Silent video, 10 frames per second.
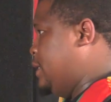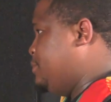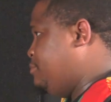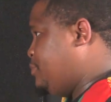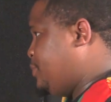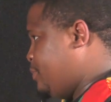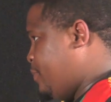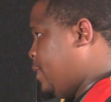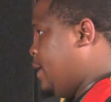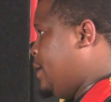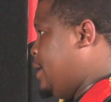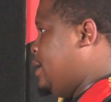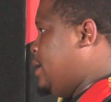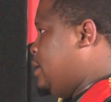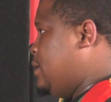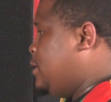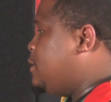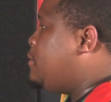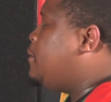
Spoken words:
So that is the reality that we are facing.